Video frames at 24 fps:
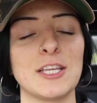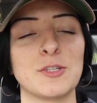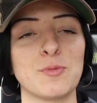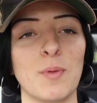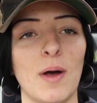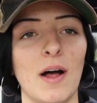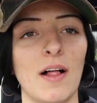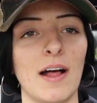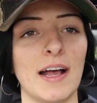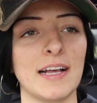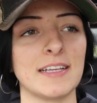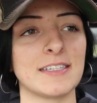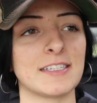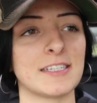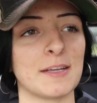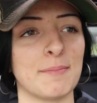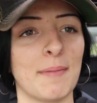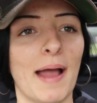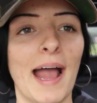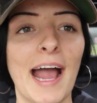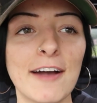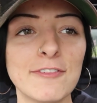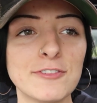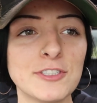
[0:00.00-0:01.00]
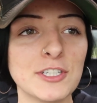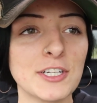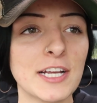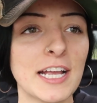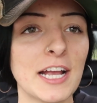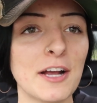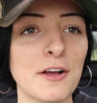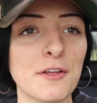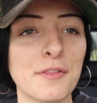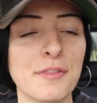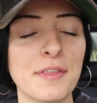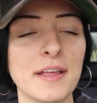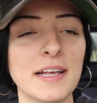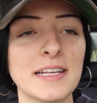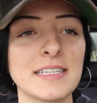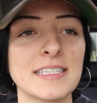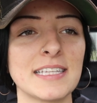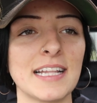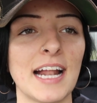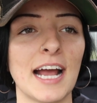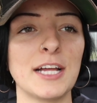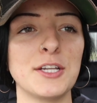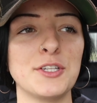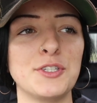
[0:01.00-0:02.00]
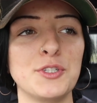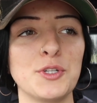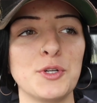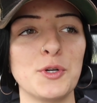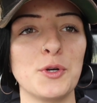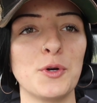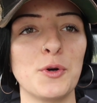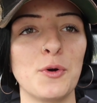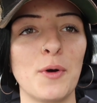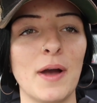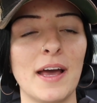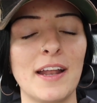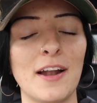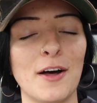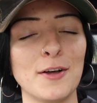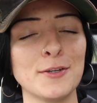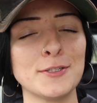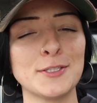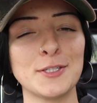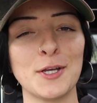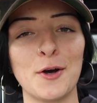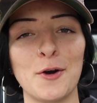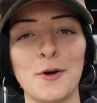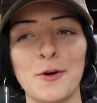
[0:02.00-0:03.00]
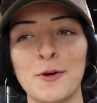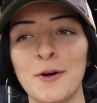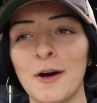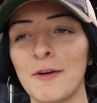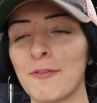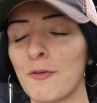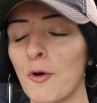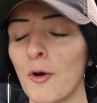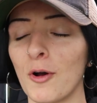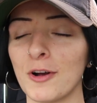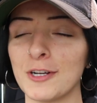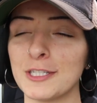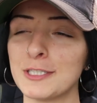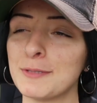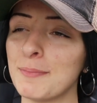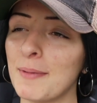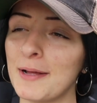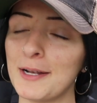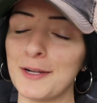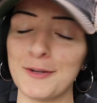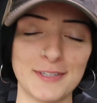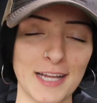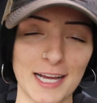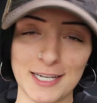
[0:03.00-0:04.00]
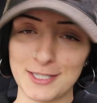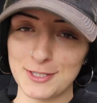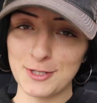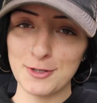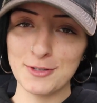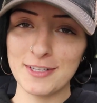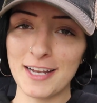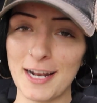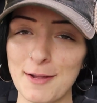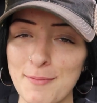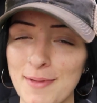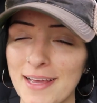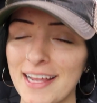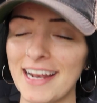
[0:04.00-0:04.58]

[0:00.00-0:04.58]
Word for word: as well as some aftercare things that I do, and also, of course, my new tattoo that I'm